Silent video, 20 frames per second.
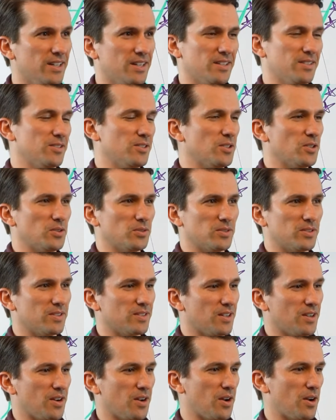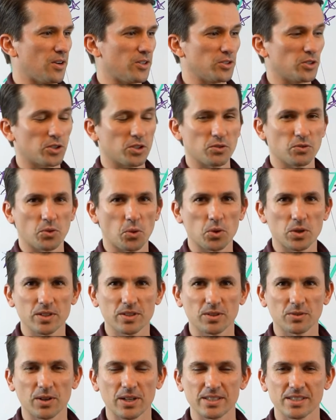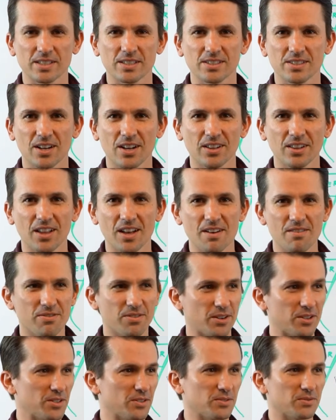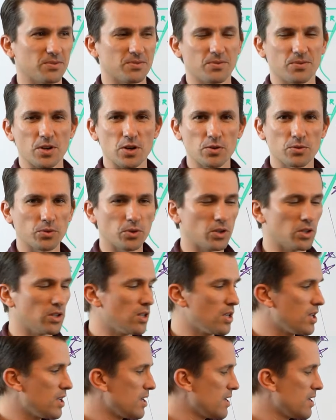And, are you looking forward to residence hall life? Are you fearful?